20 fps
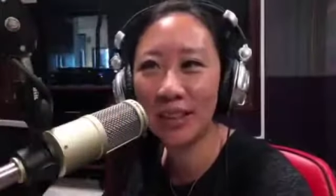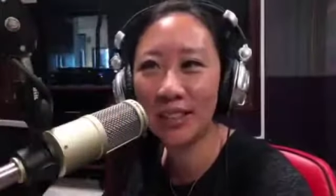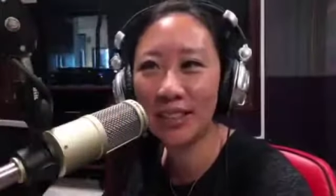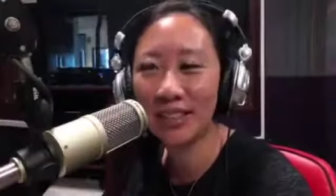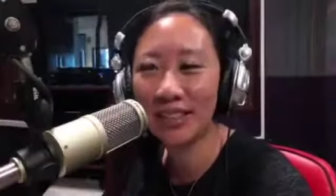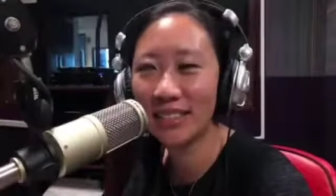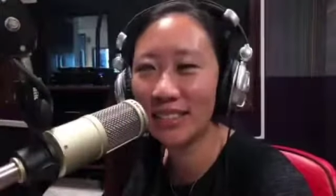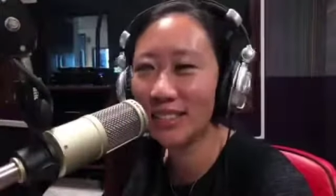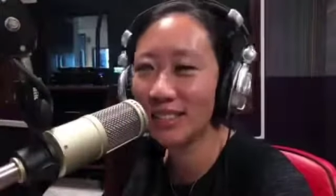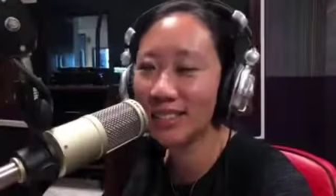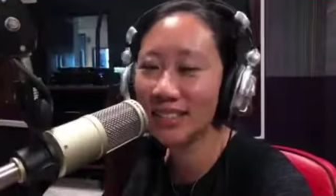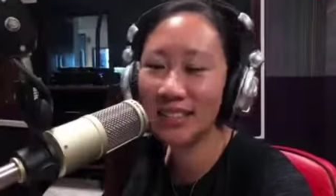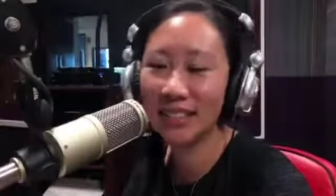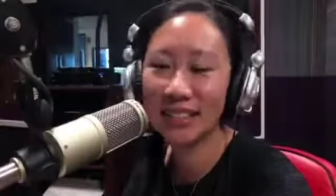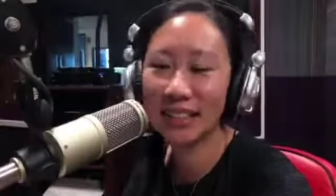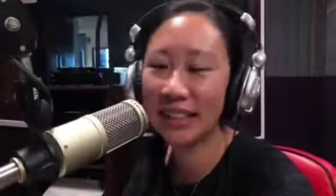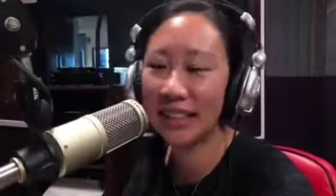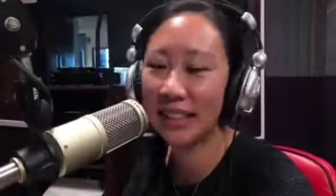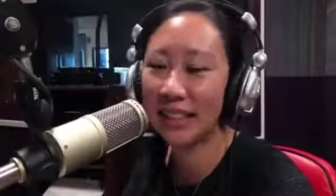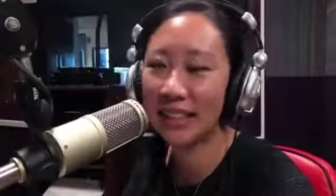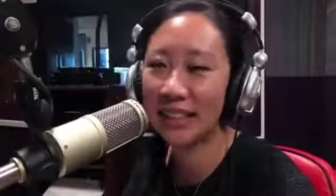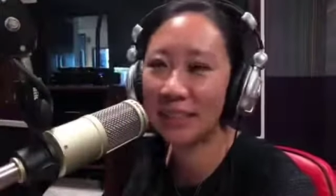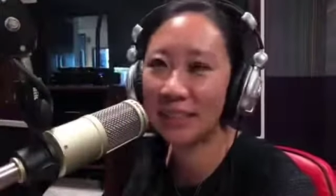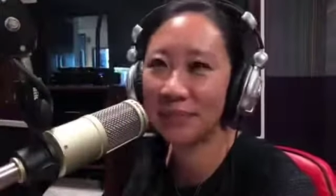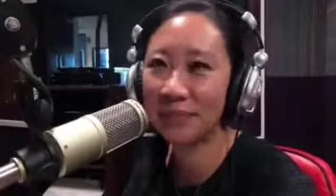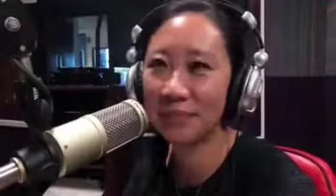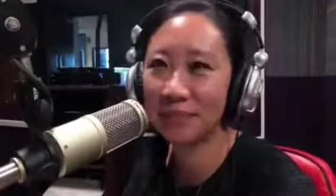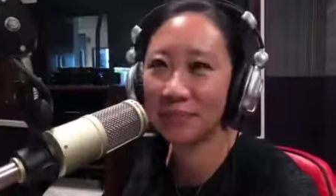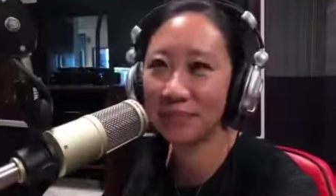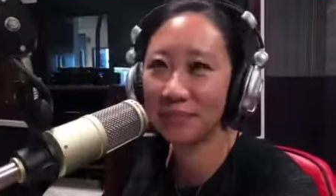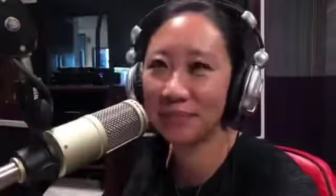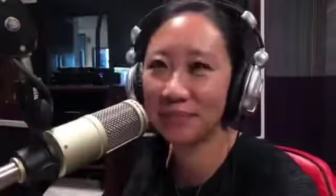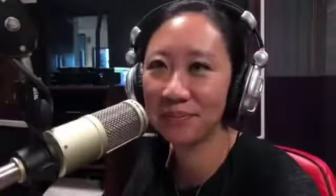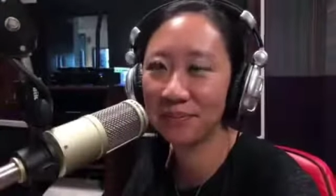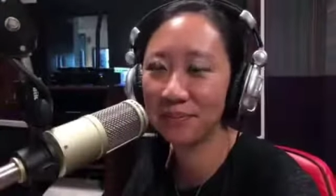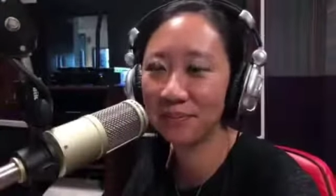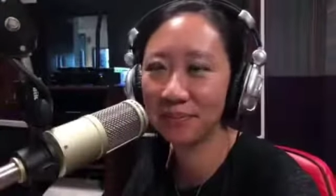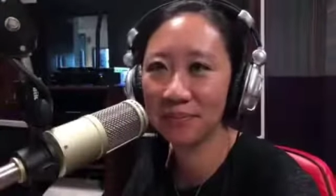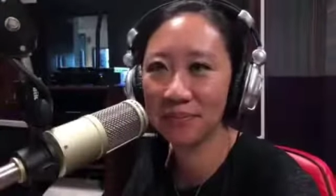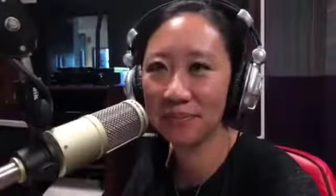It just doesn't yeah. flow. So
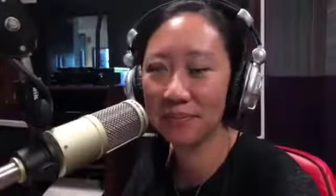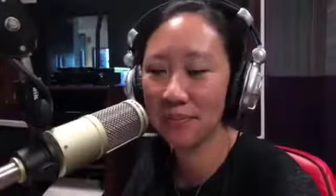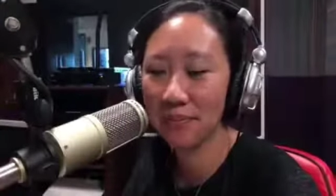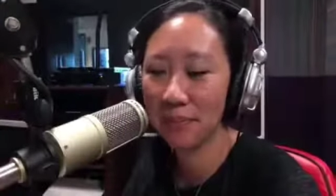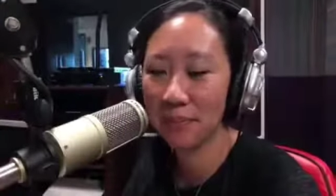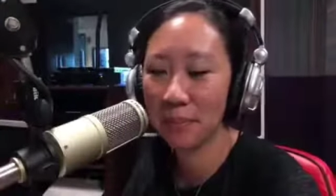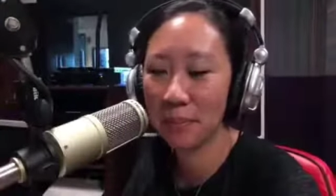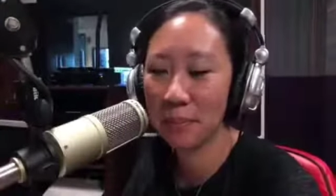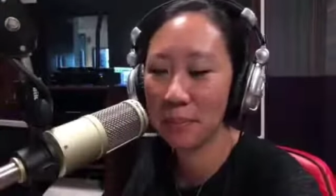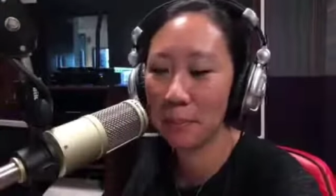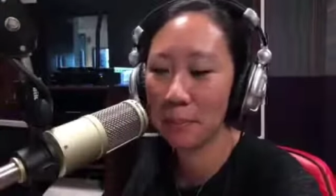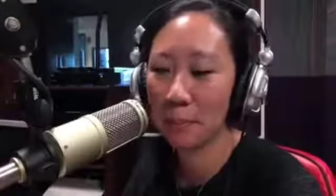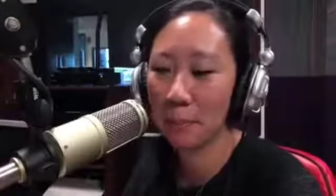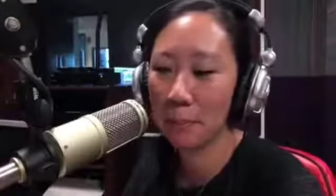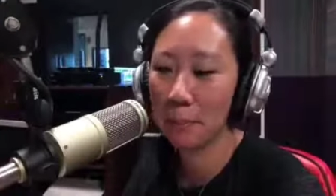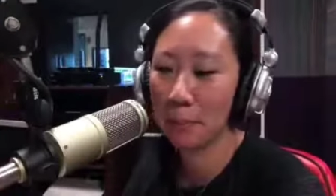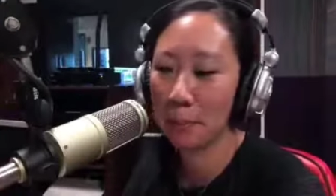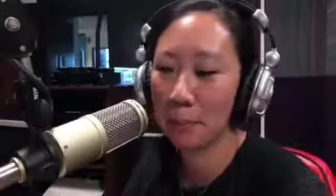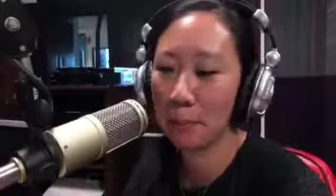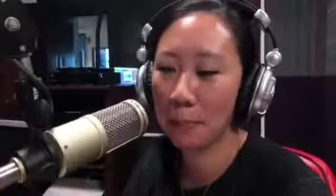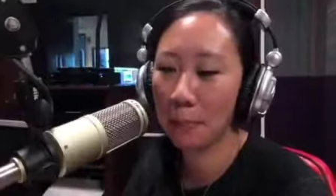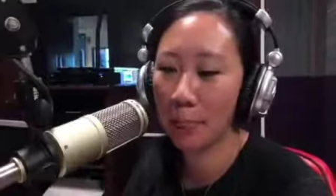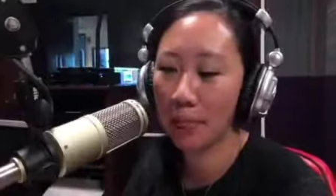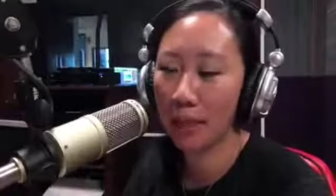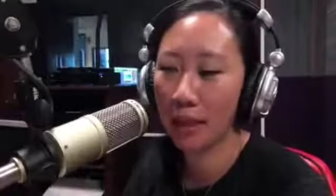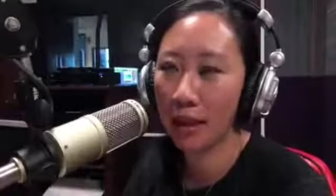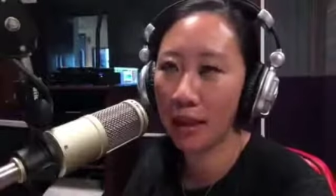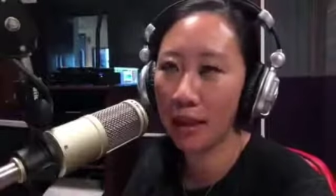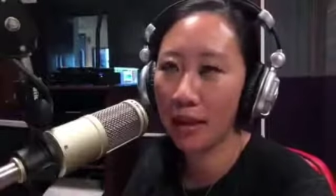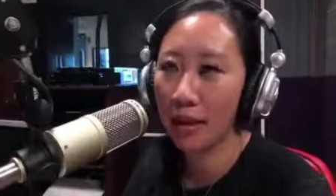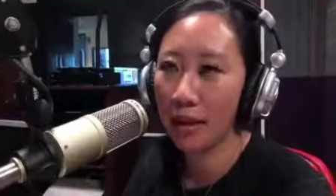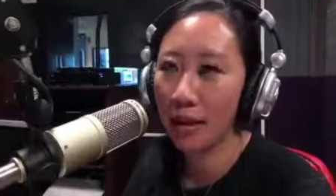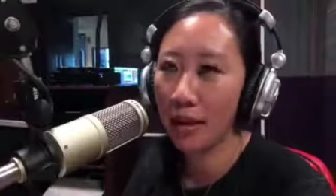what did Mike leave you with today?